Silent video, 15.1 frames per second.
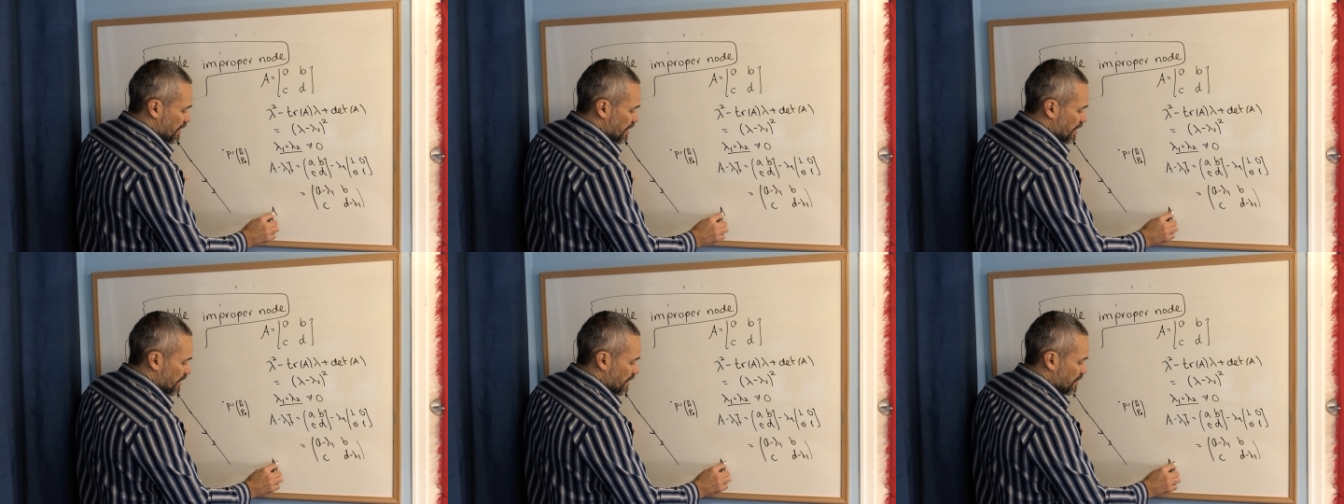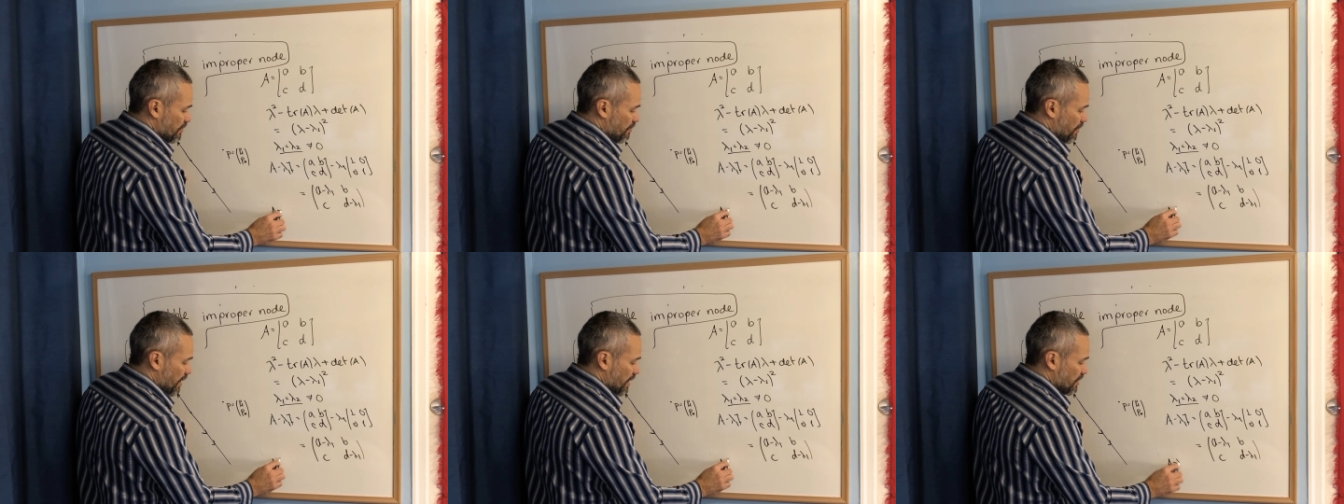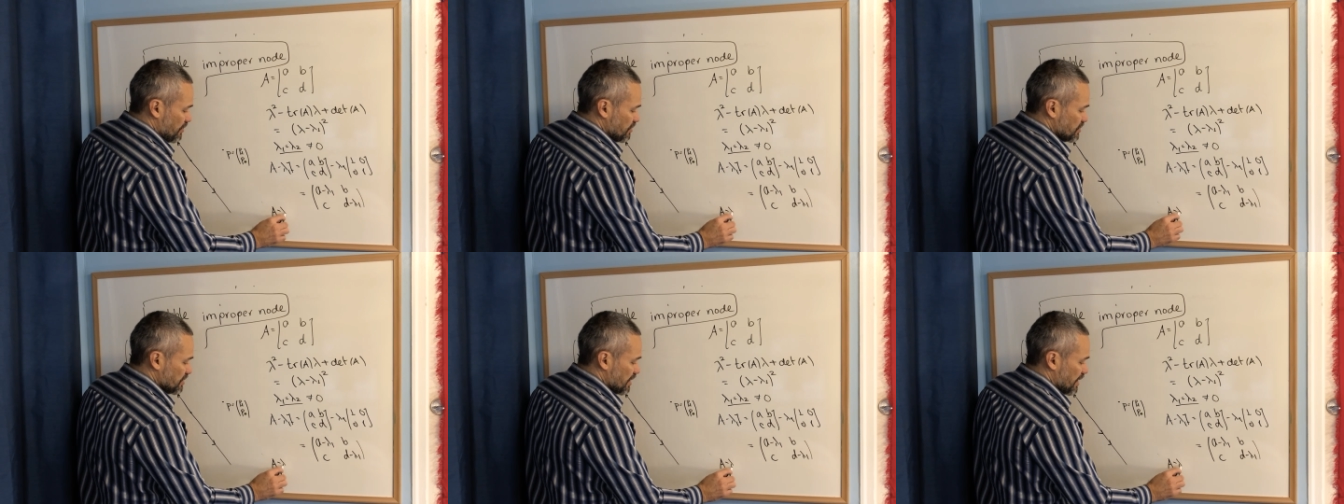A
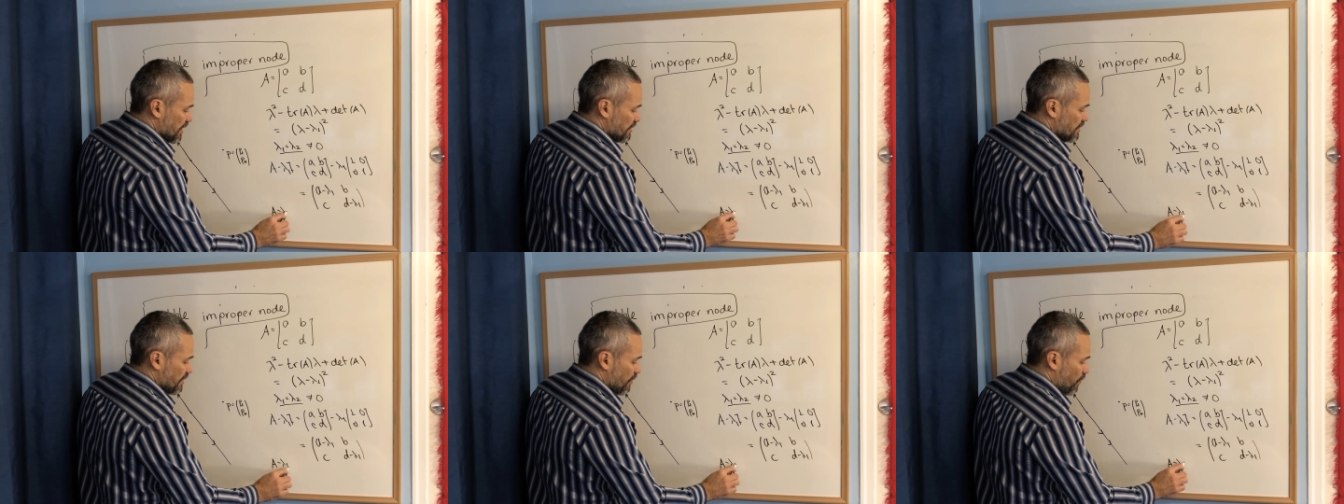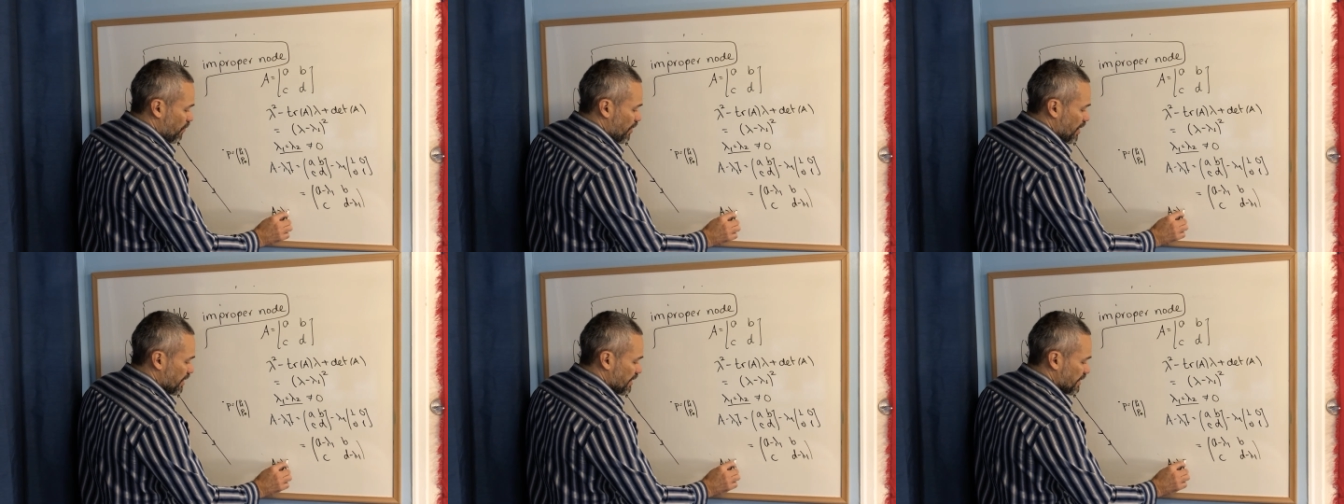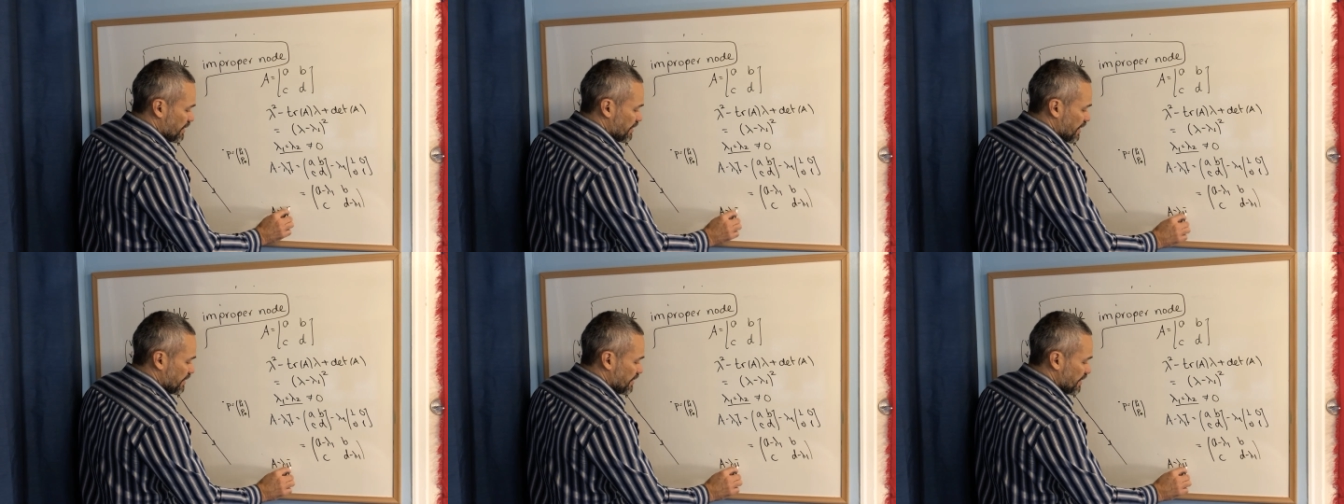minus lambda
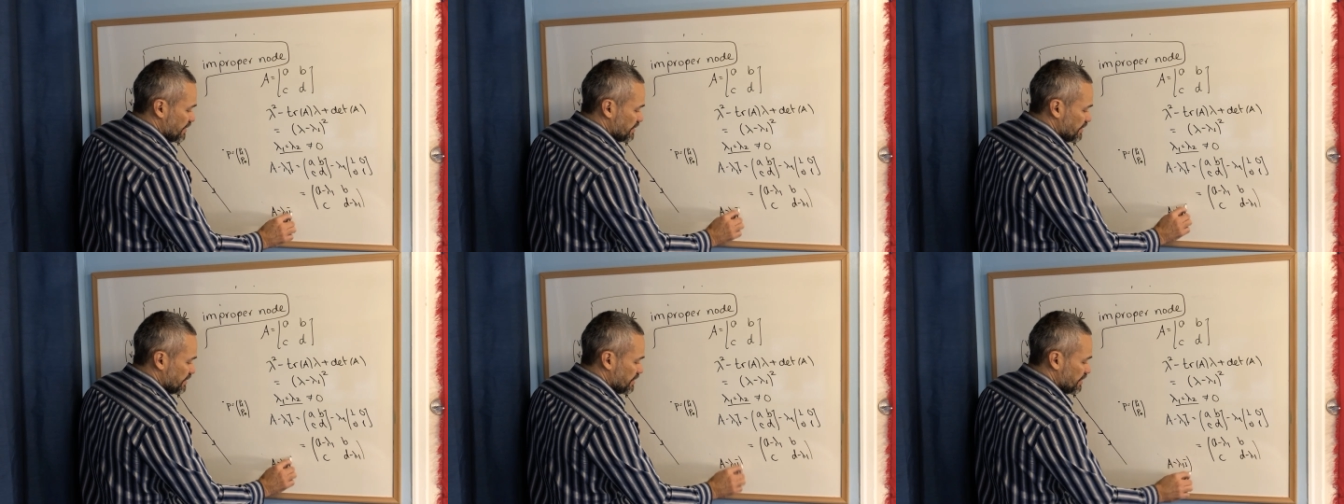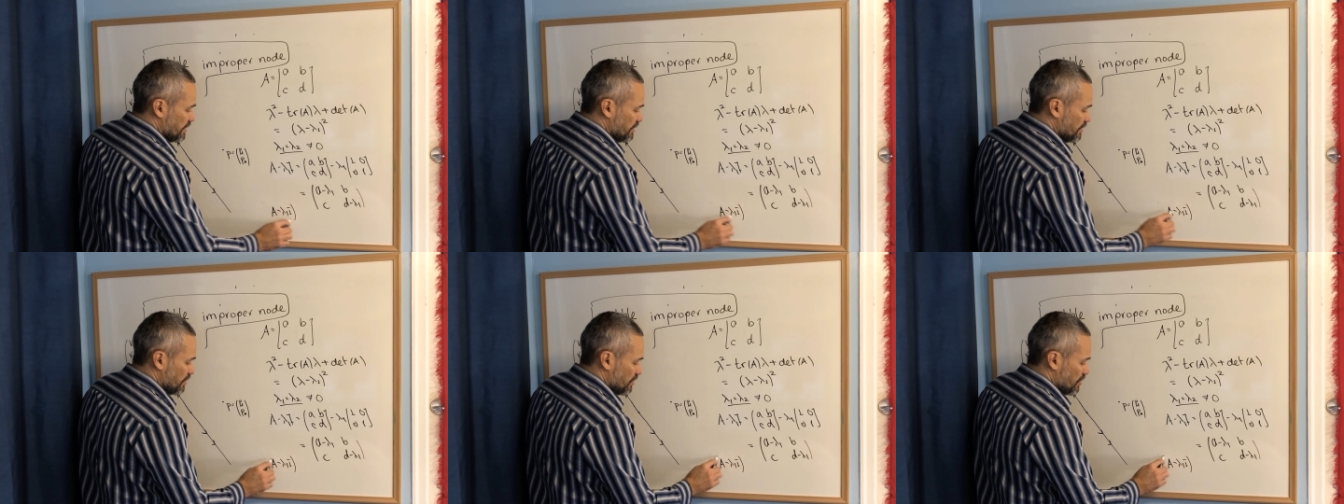1, the identity,